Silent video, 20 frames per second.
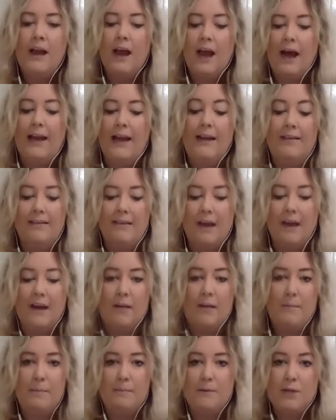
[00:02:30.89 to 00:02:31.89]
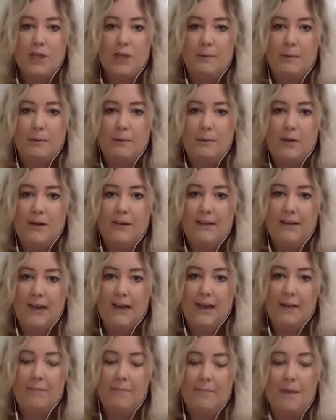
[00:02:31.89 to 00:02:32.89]
And inside our membership
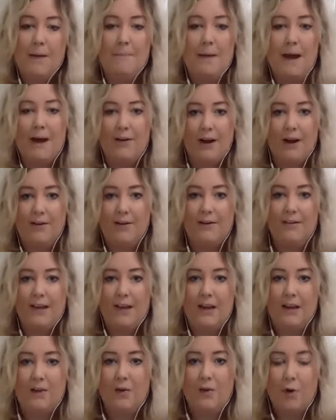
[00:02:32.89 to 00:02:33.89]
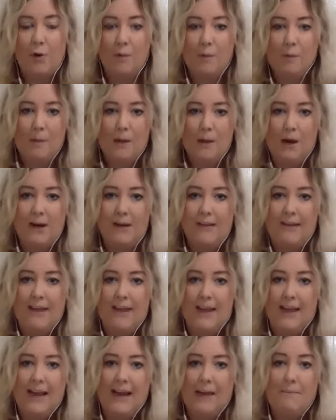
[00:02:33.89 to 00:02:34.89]
community, my background is in corporate
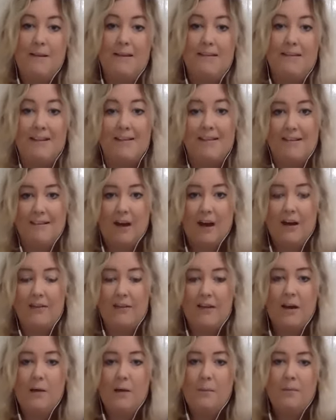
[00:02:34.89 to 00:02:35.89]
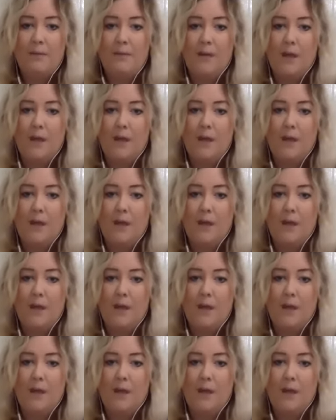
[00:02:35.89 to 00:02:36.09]
marketing and business startups.